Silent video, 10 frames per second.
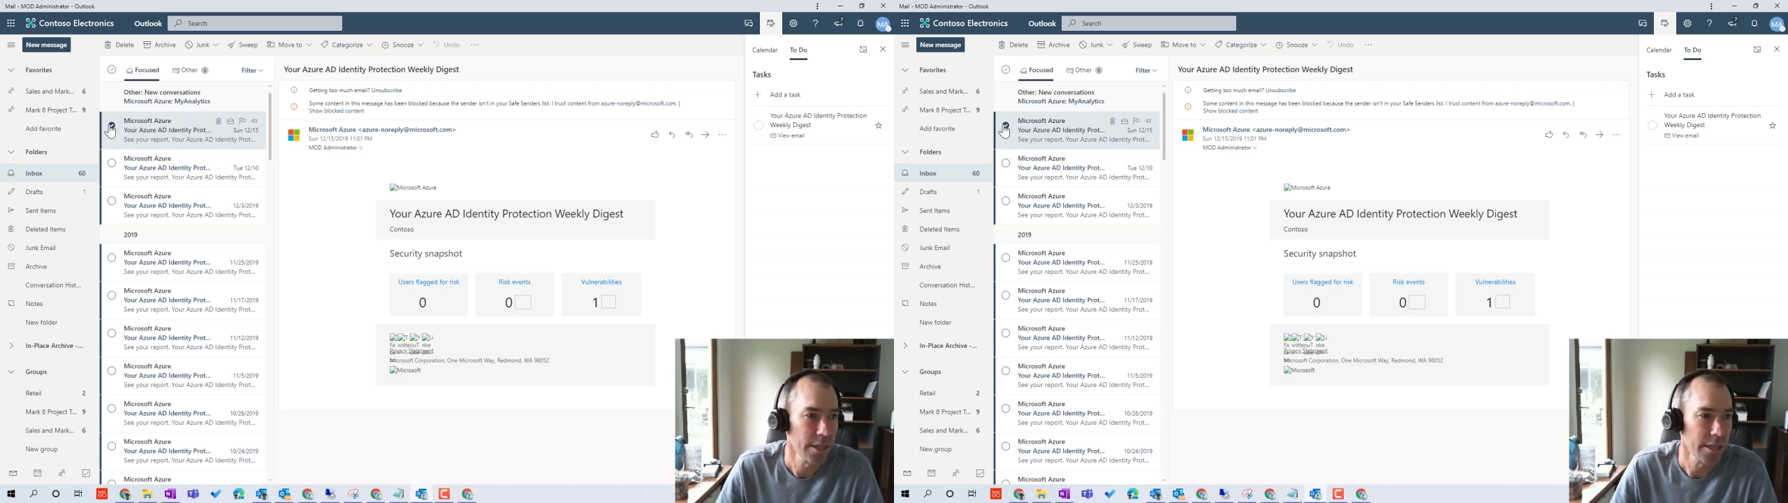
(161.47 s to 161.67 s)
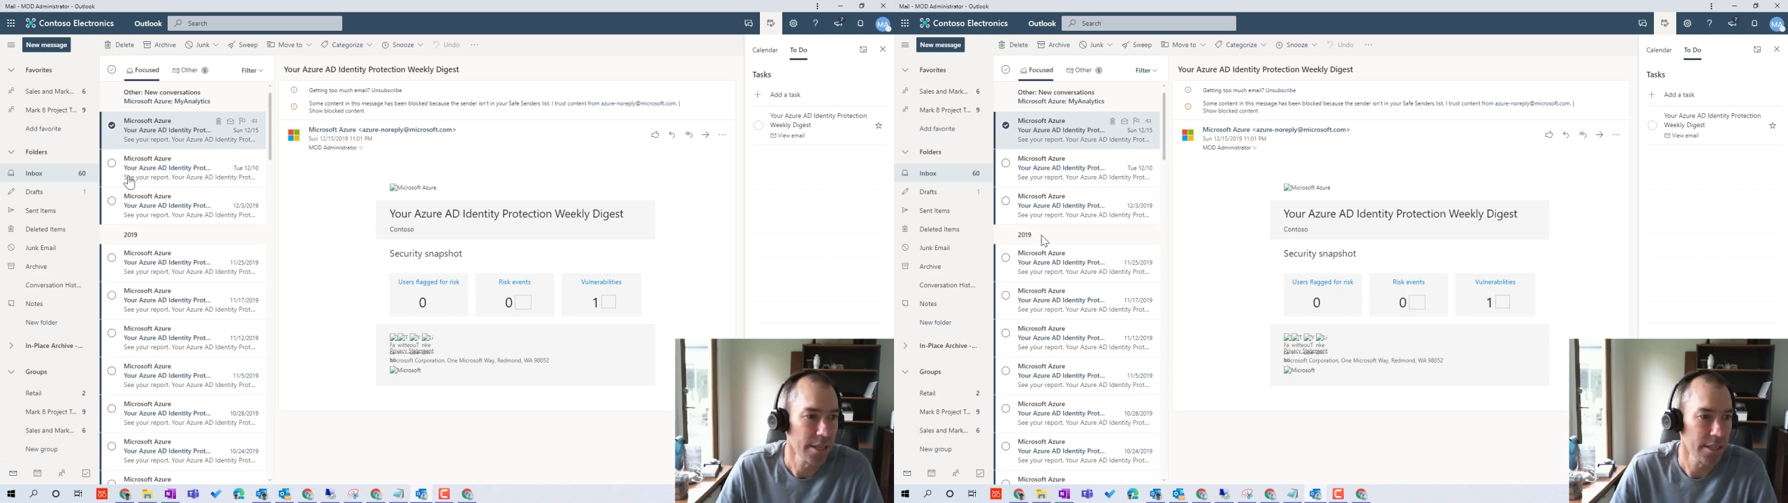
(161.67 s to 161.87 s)

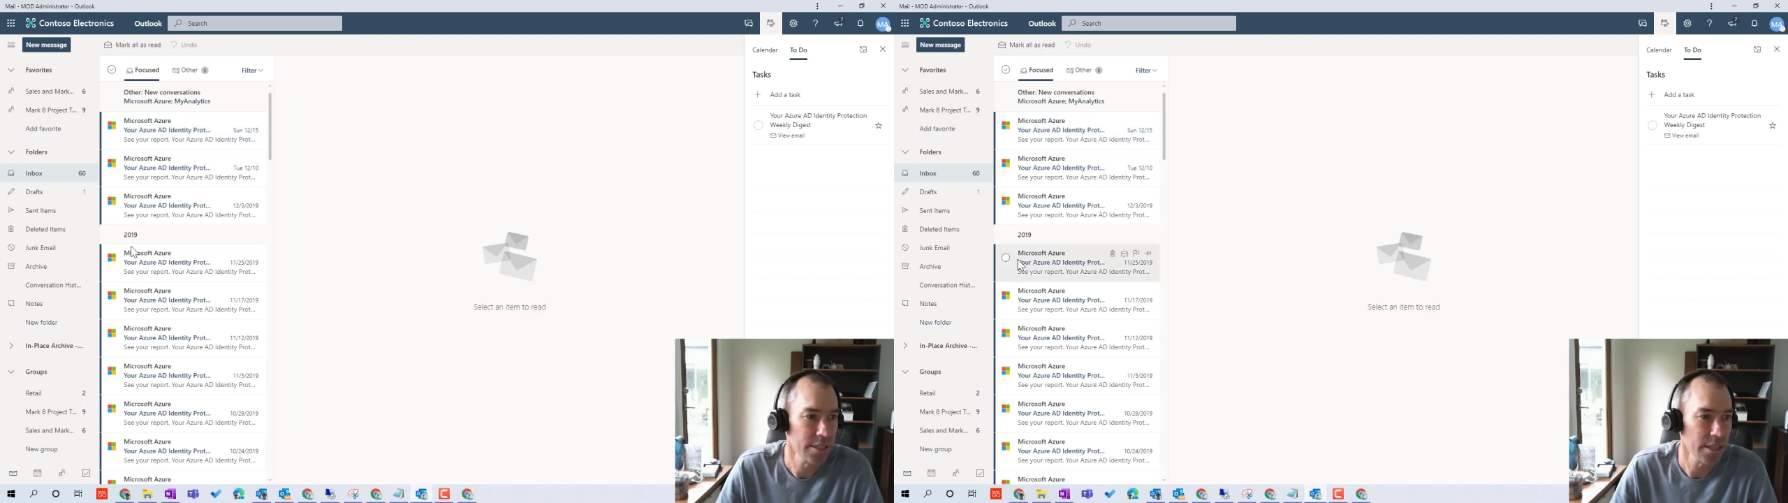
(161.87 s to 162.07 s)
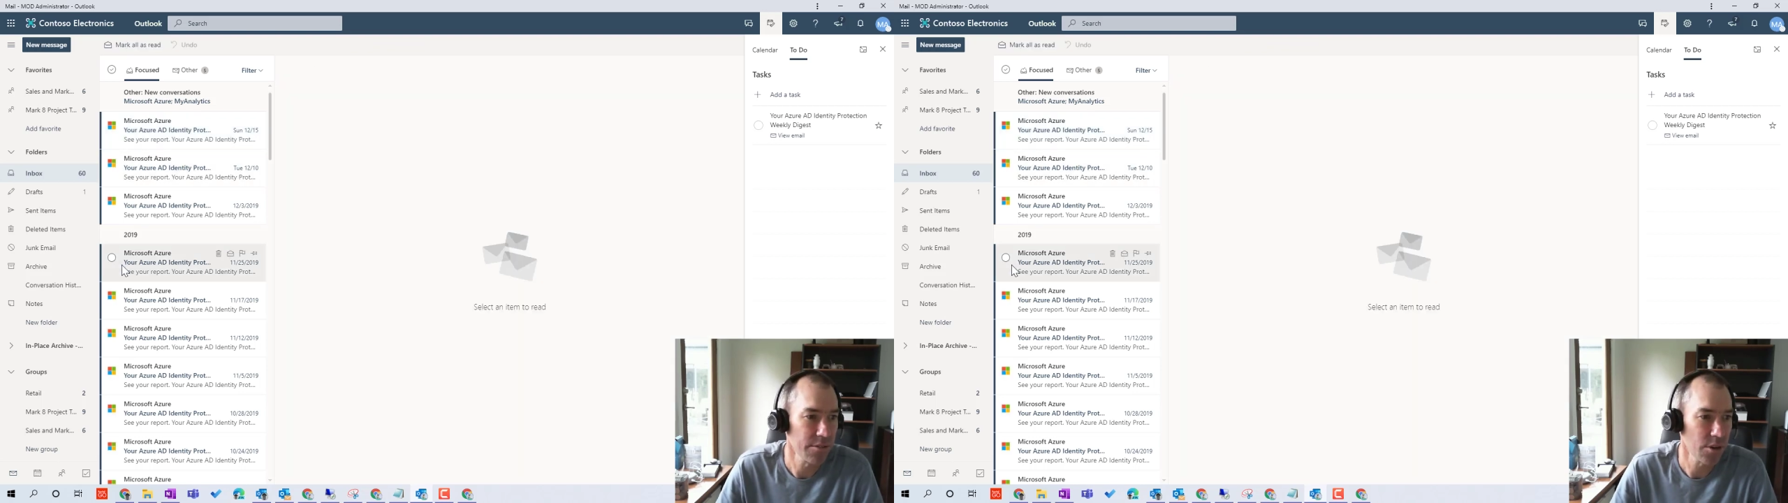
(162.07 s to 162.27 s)

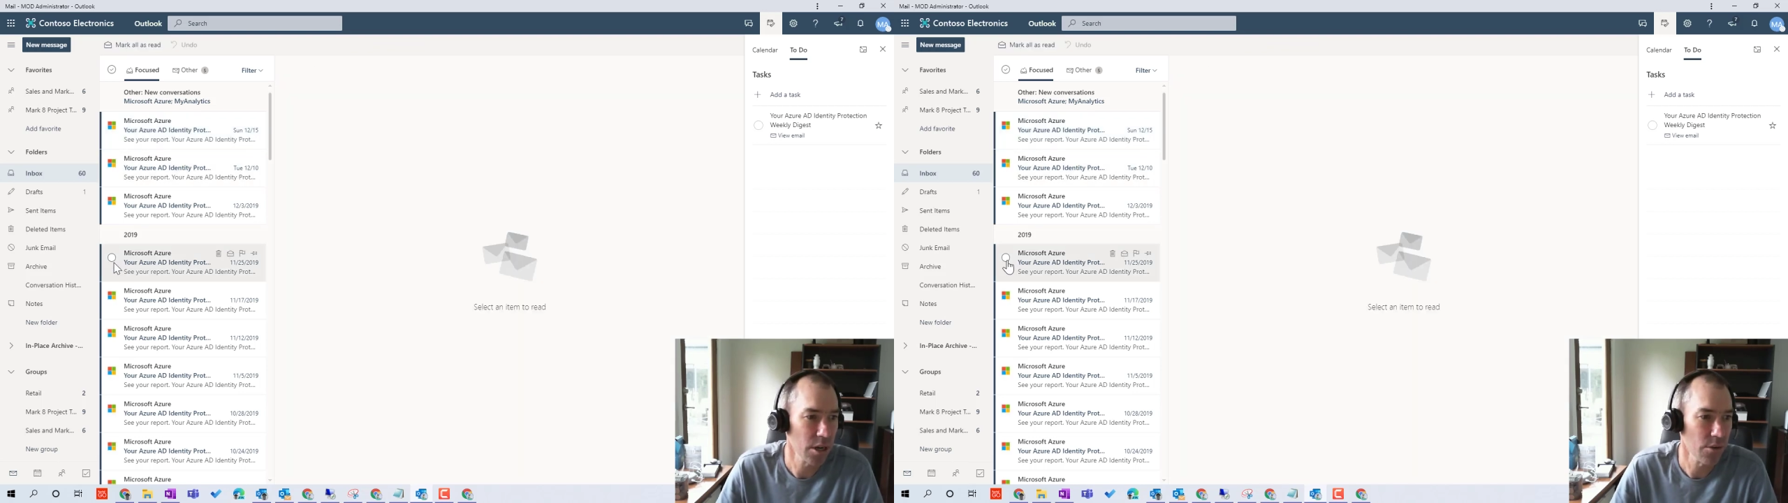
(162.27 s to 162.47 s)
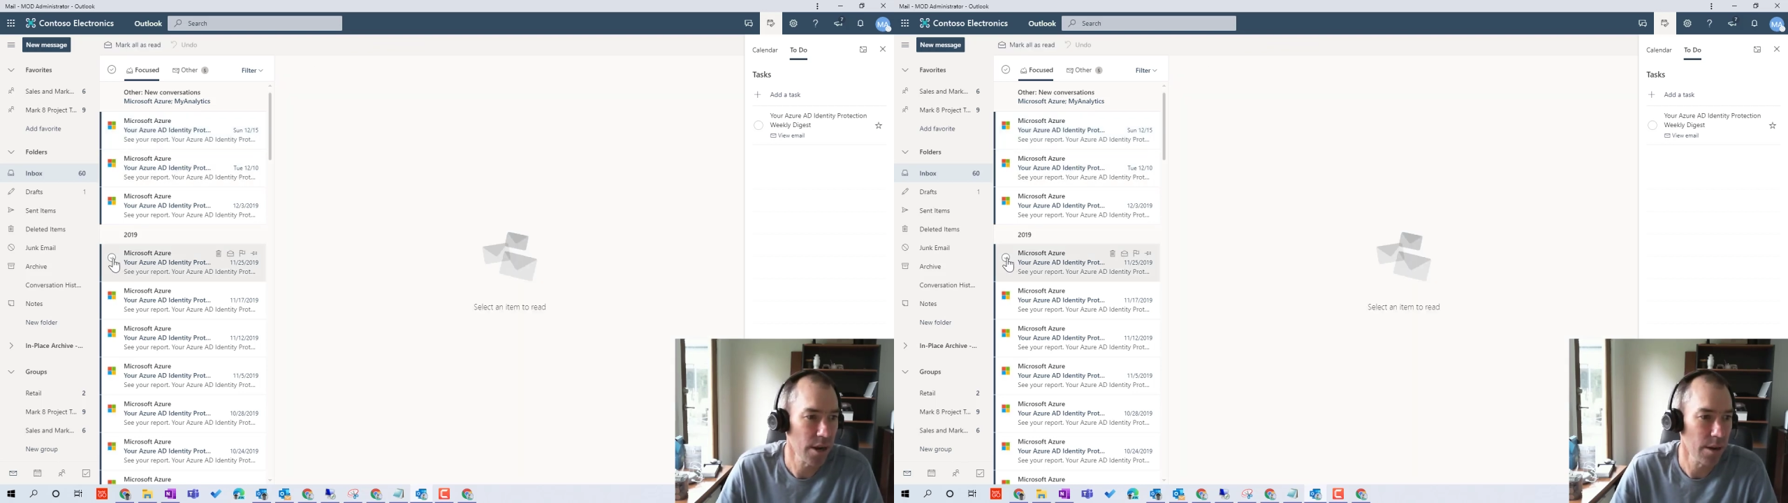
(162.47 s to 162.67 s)
is if I
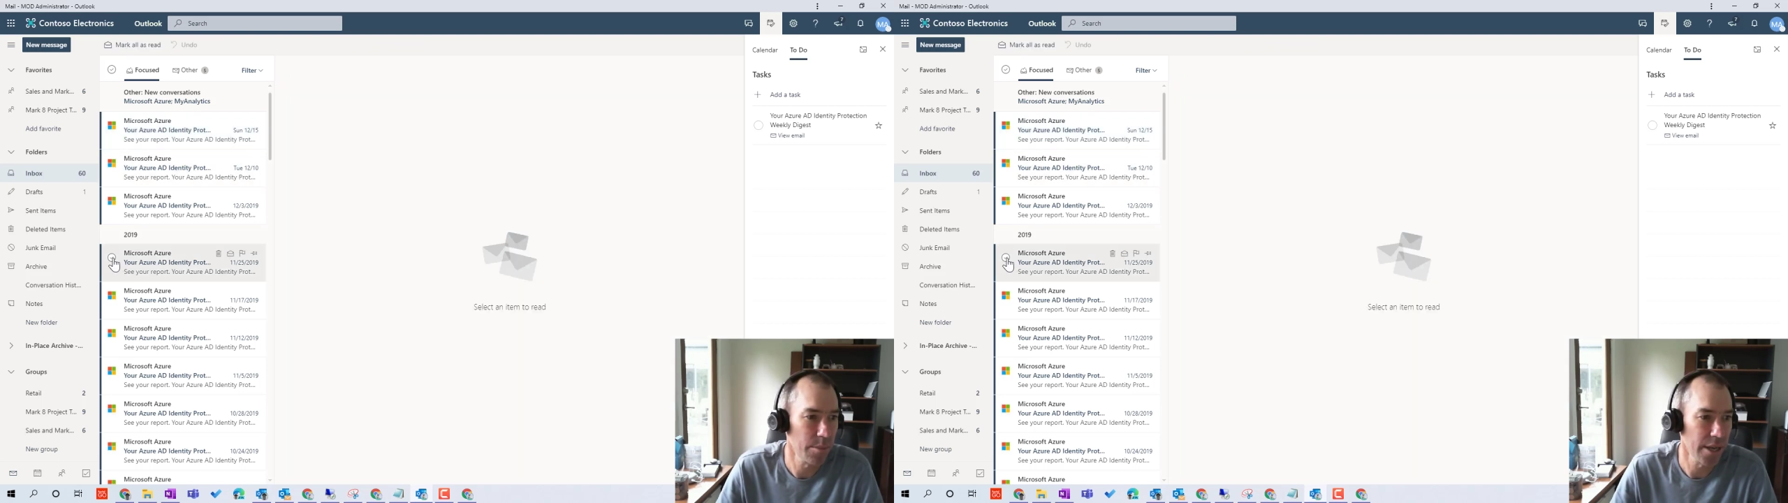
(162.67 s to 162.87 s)
grab